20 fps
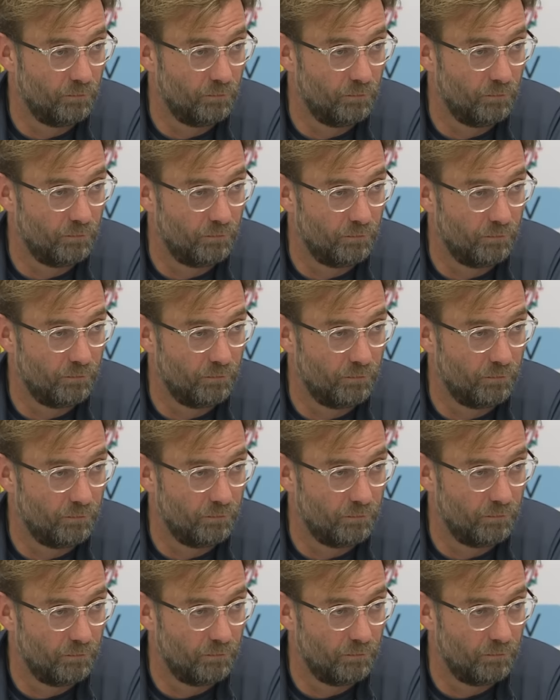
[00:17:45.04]
is, that no
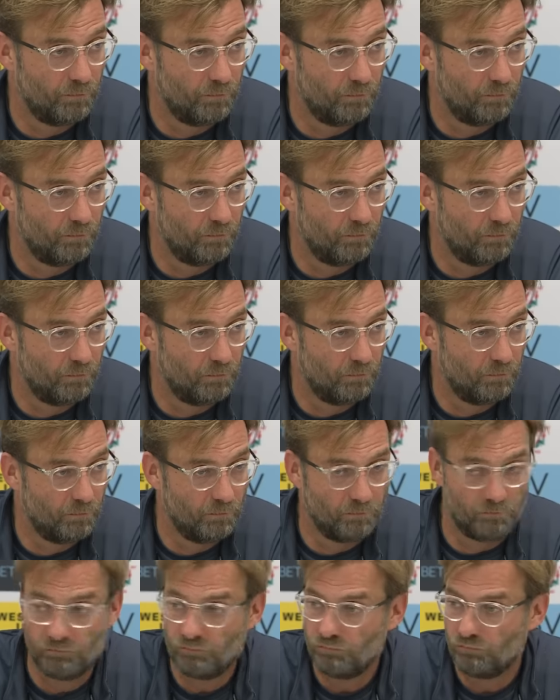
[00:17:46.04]
longer a, an
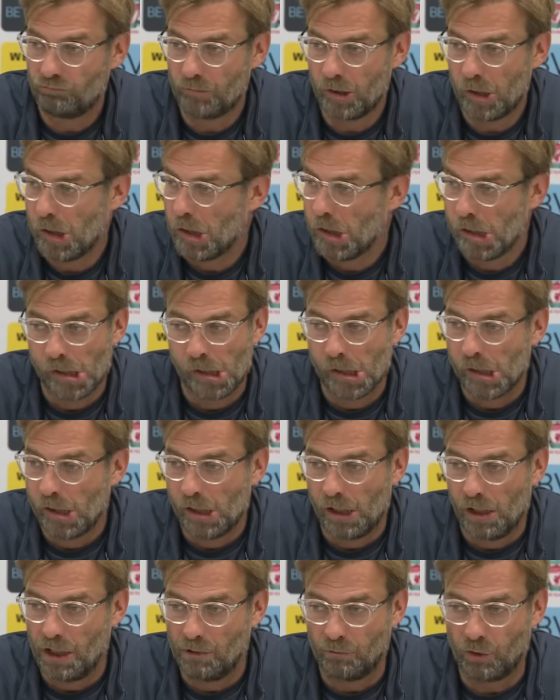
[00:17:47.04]
ongoing problem?
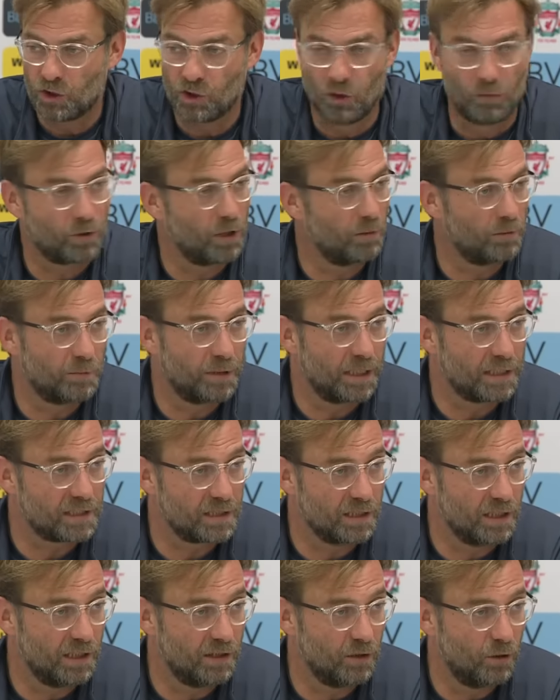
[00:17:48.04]
It's, it was no problem
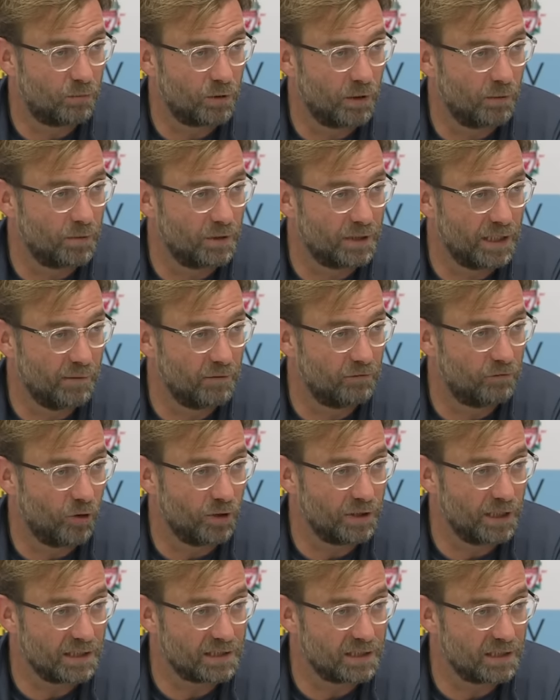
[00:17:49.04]
yesterday, no problem the day
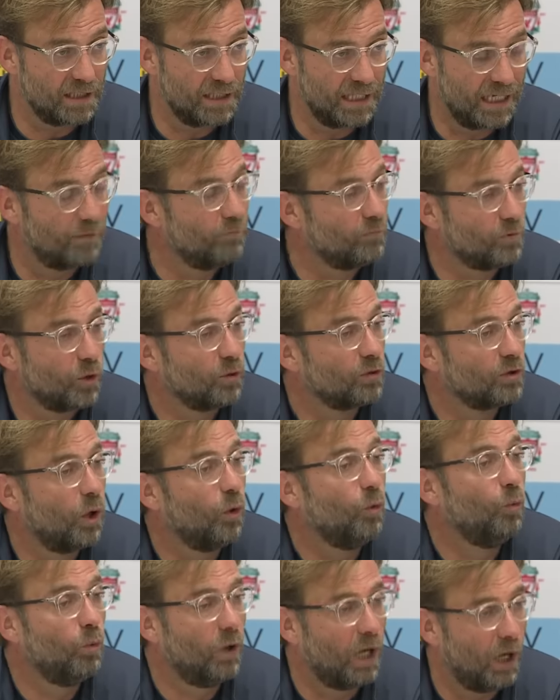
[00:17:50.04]
before yesterday. I don't
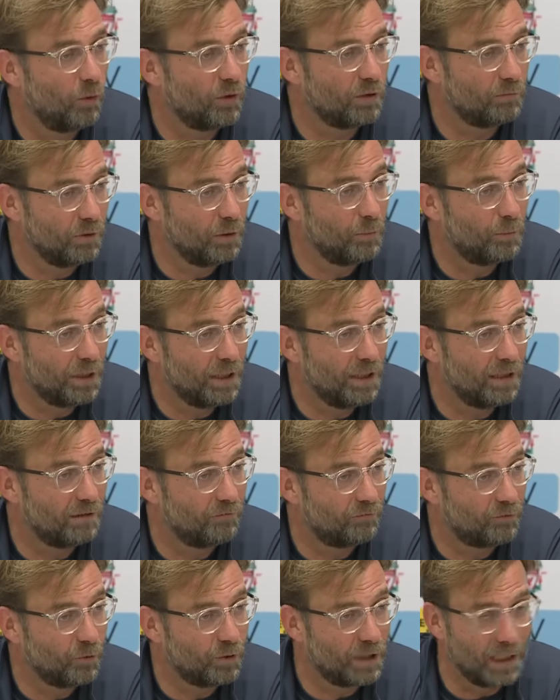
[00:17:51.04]
know how it will be
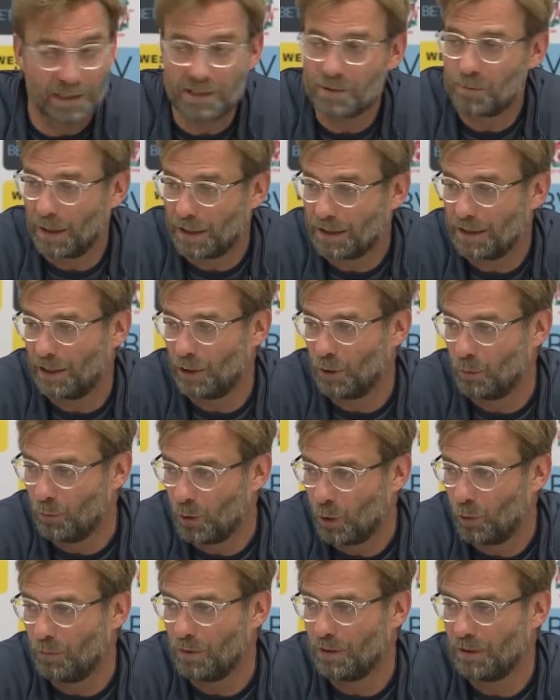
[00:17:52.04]
in a few days, but in the
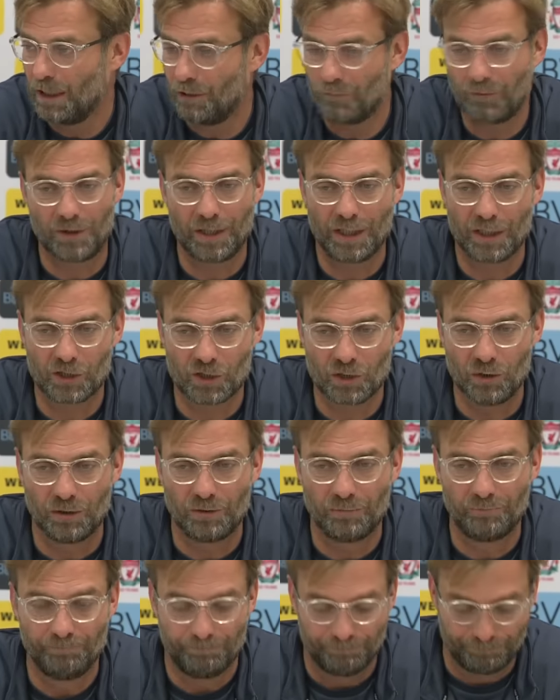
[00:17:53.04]
moment, everything is
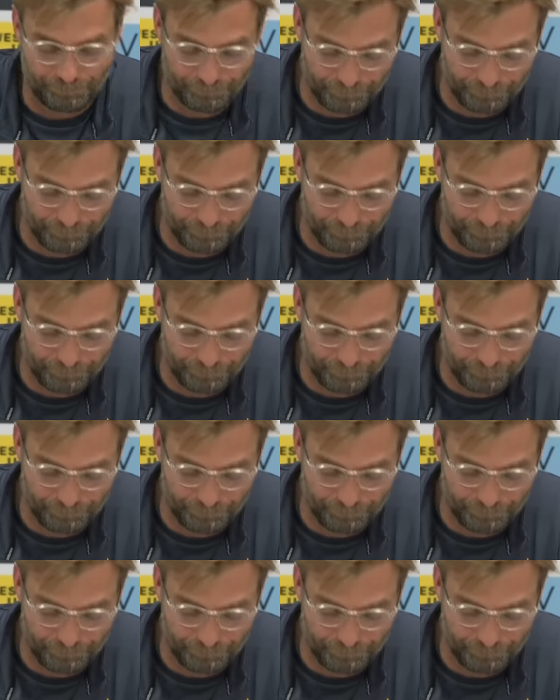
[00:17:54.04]
good. A